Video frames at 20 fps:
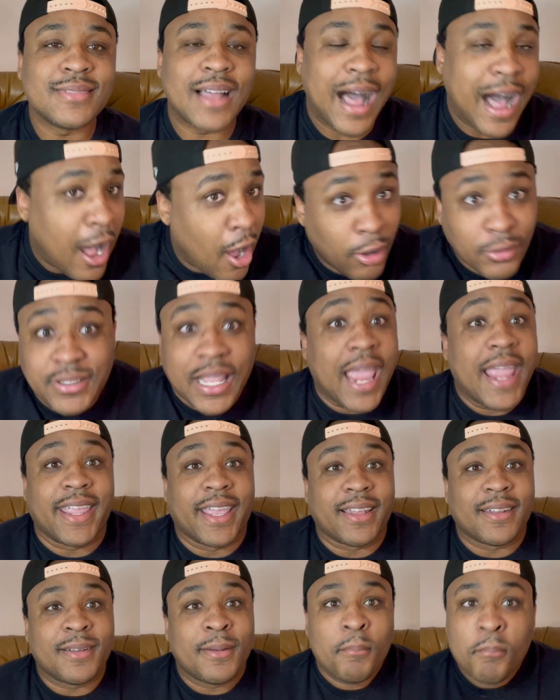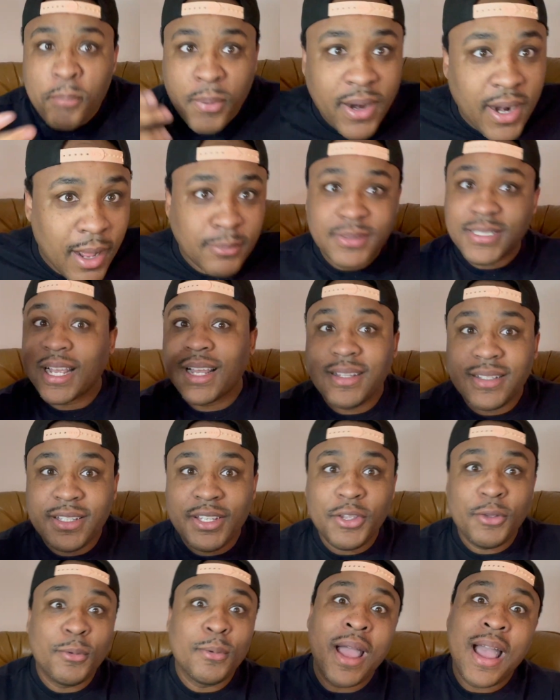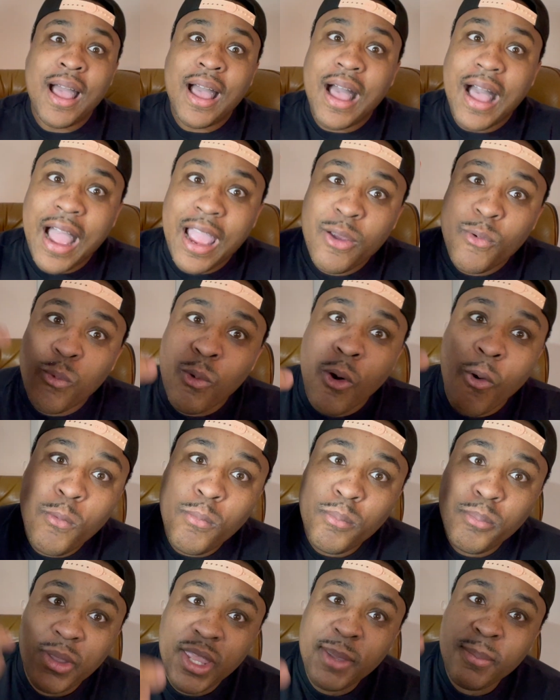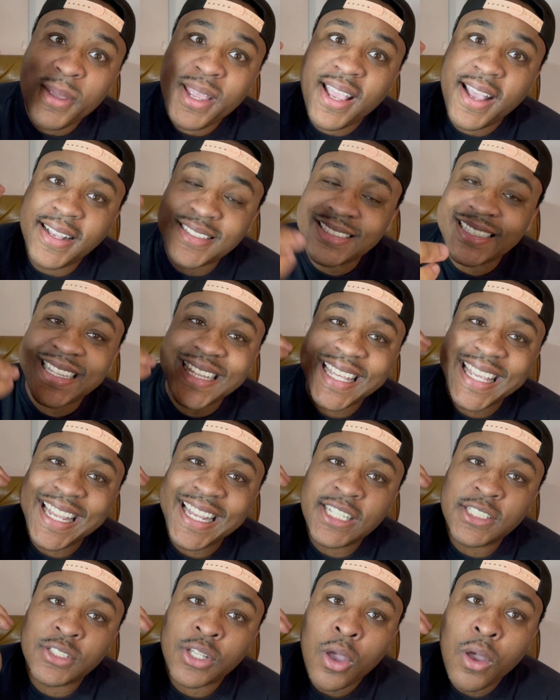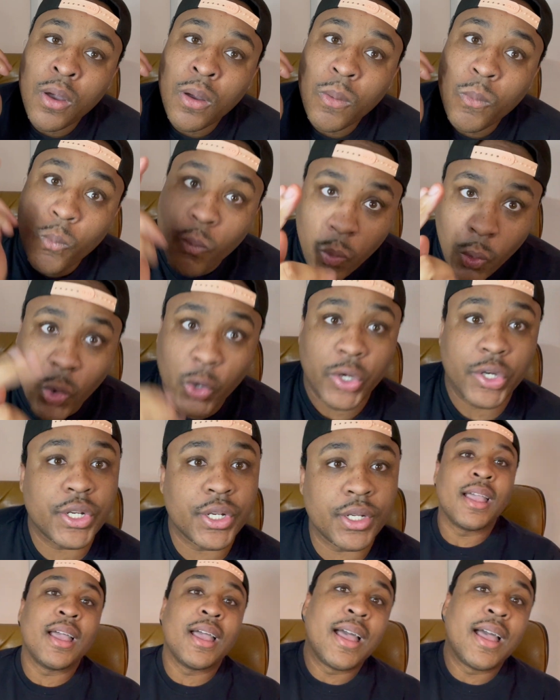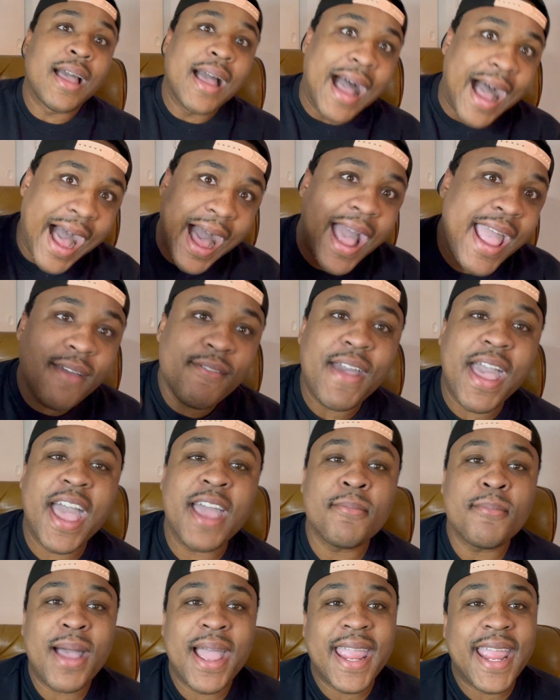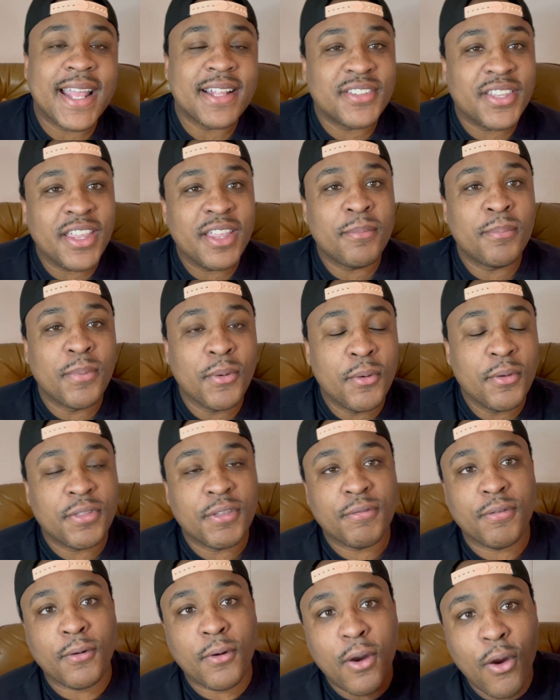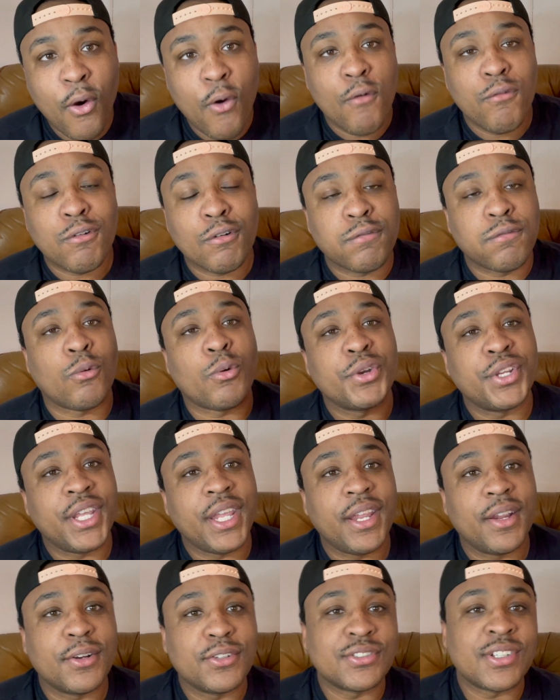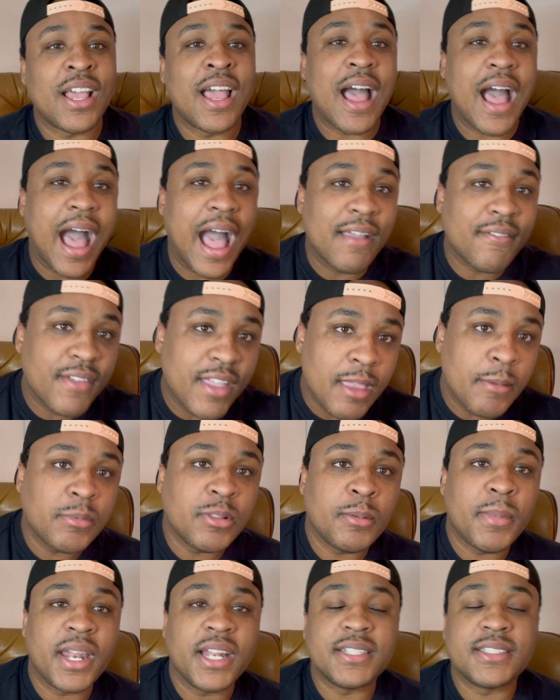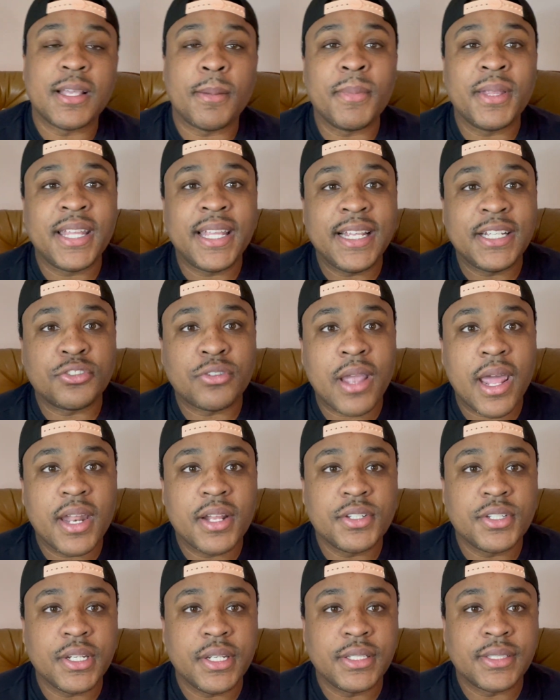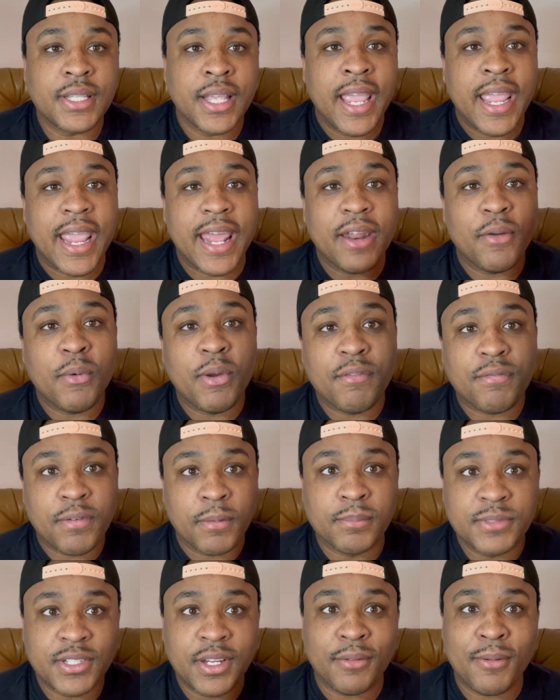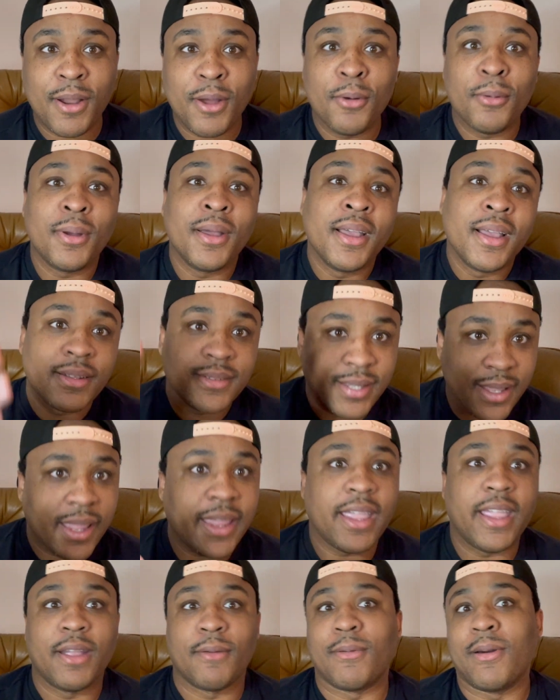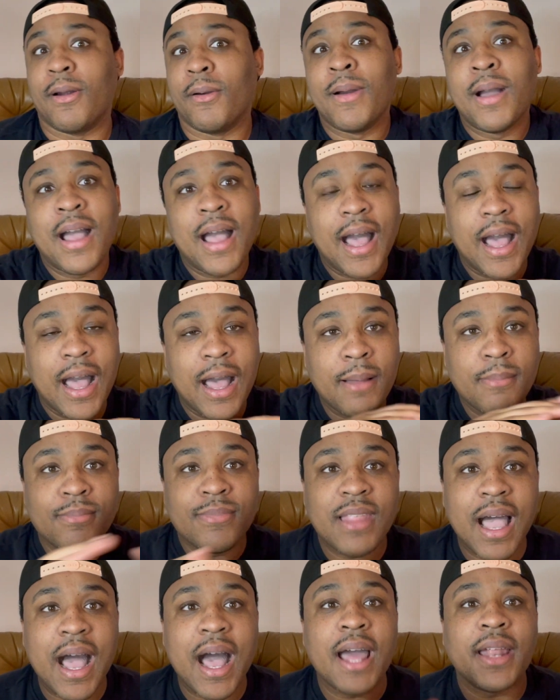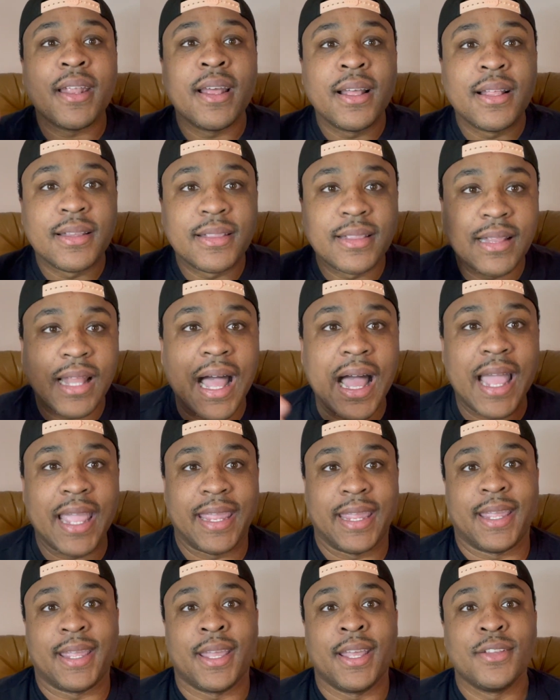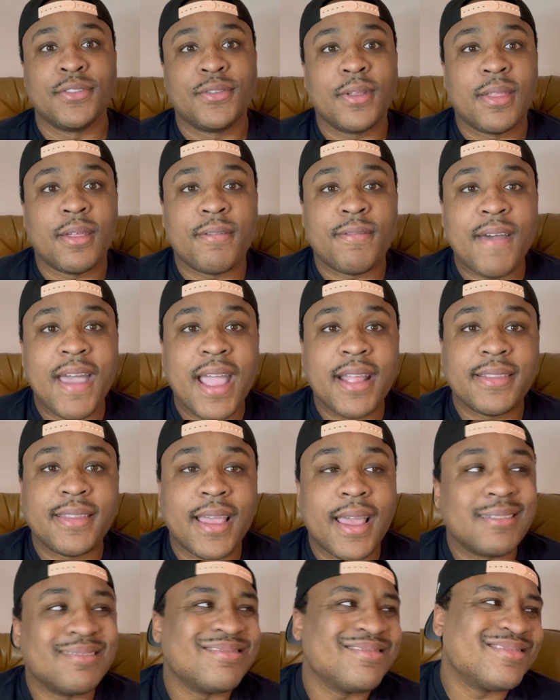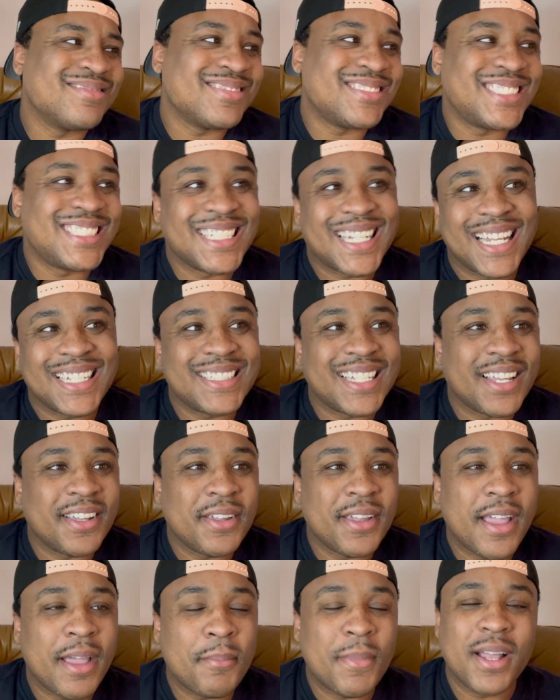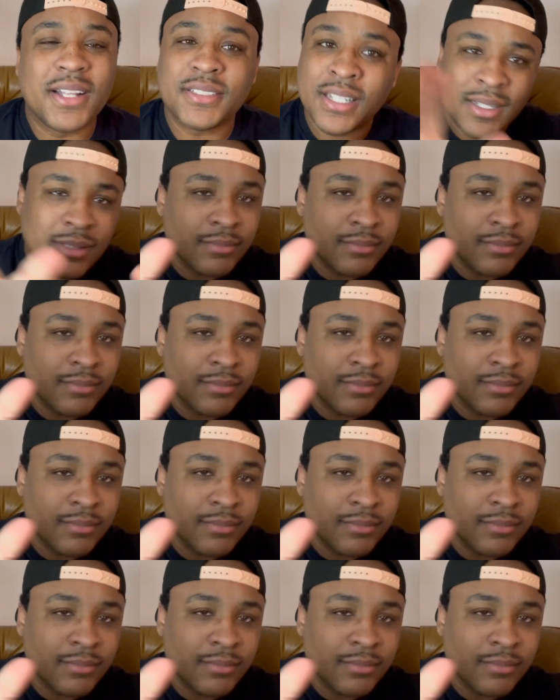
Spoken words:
I'll take it. But I'm telling you, I won't be, because these work. I have had my antique booth for over 4 years. I've implemented some of these strategies and it went from 0 to hero. I'm not lying. To the fact that, should I tell you how much?